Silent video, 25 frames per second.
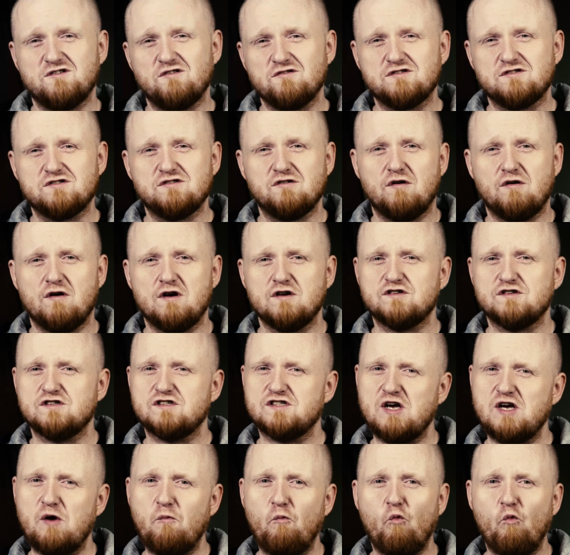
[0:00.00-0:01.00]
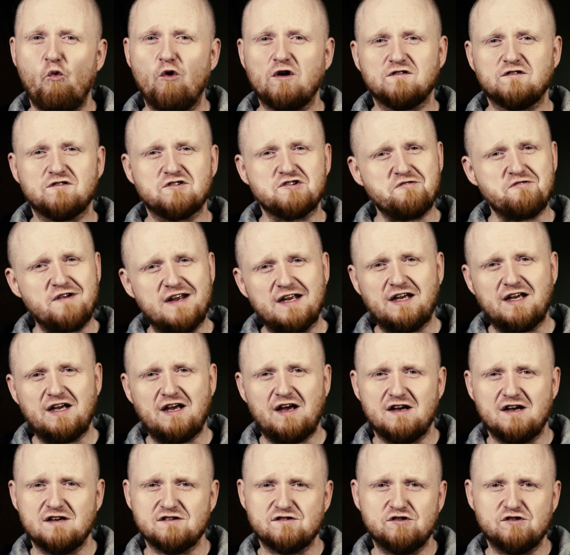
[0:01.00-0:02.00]
also a somewhat tricky
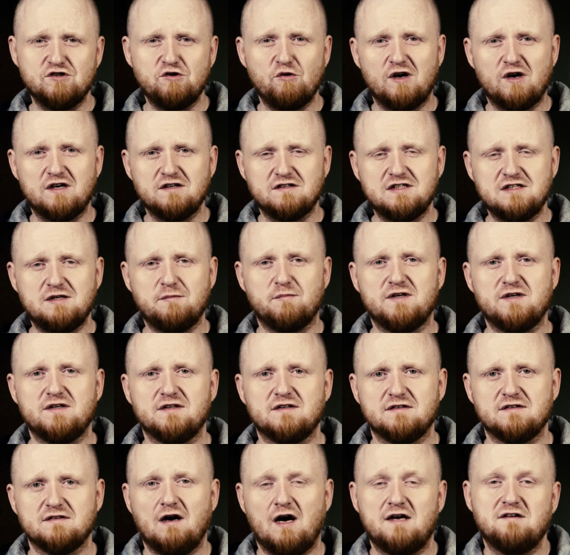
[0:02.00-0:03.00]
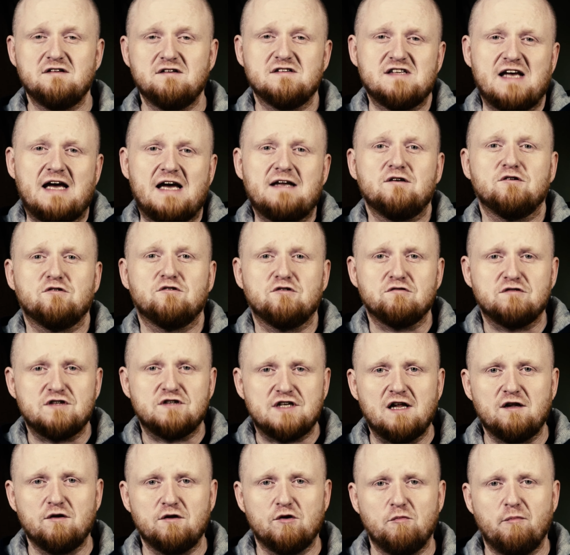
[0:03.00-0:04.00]
SUID bit. I decided to
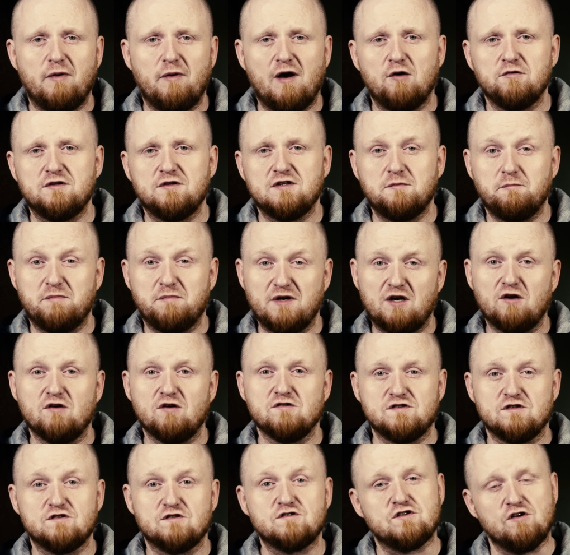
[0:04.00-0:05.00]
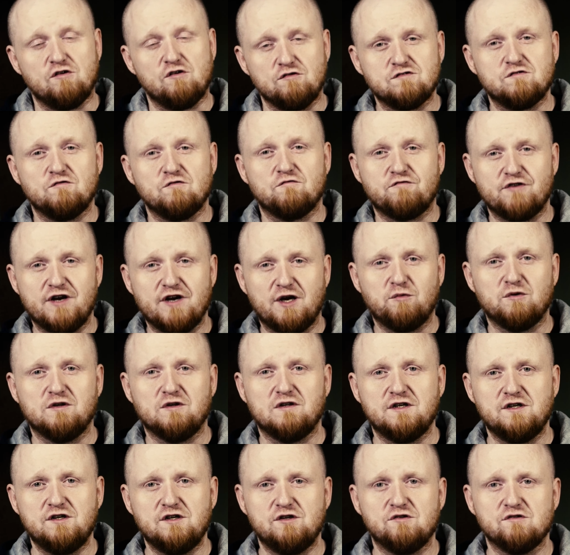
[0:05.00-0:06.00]
tell you about it because it's also
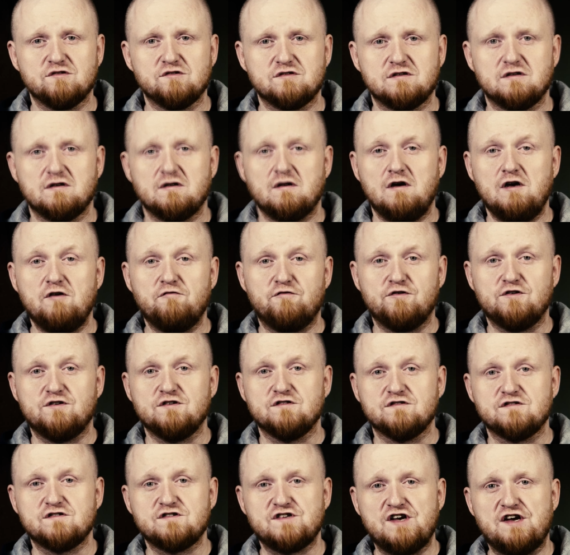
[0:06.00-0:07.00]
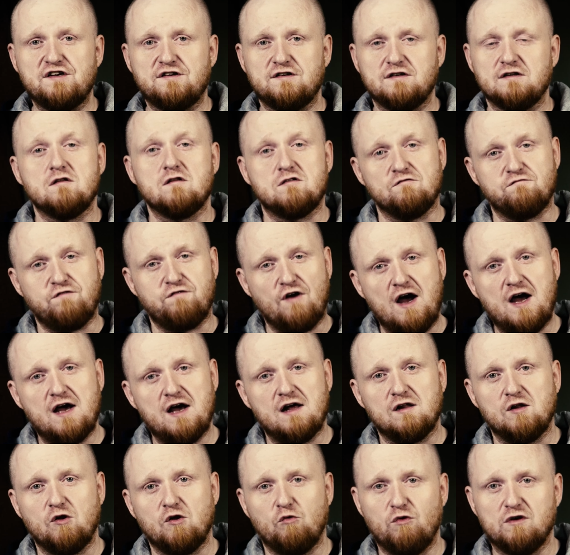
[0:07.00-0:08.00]
frequently used. If it is set, the
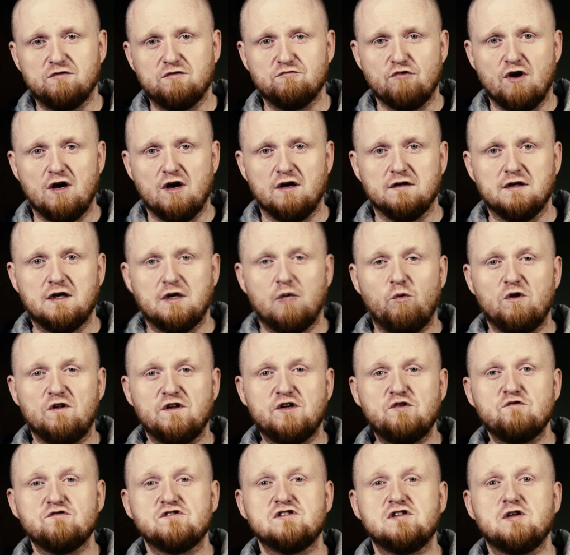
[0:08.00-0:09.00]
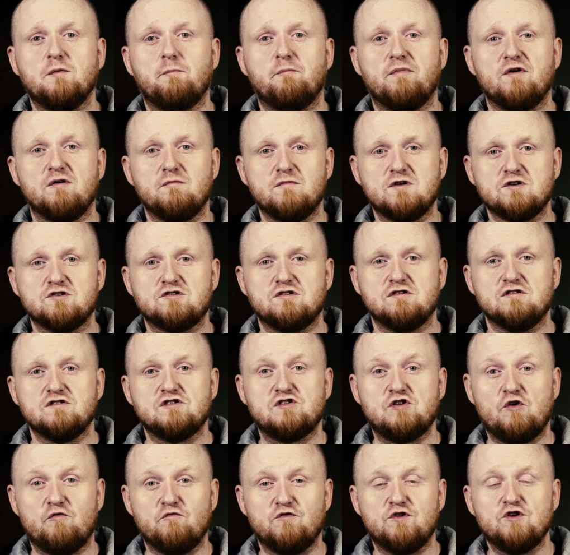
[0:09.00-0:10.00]
file, when run, will use the
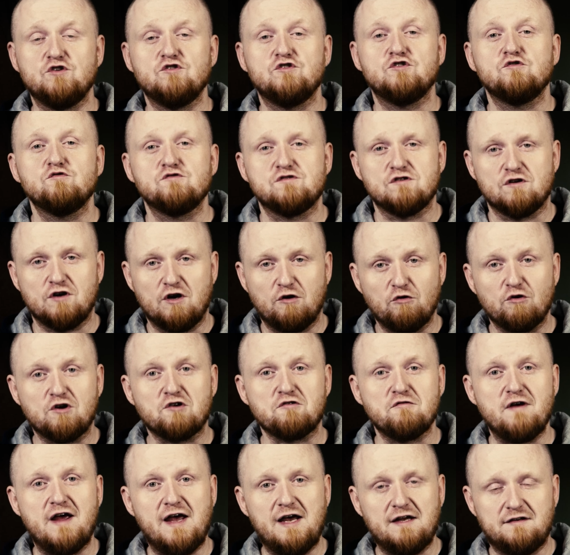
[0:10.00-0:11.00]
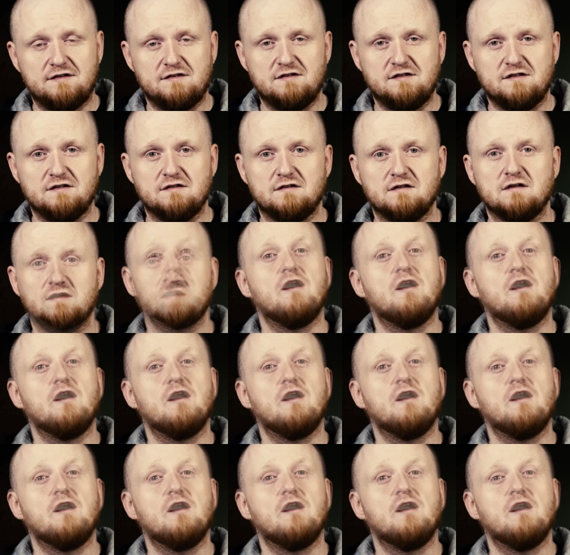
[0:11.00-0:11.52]
permissions of the user who created it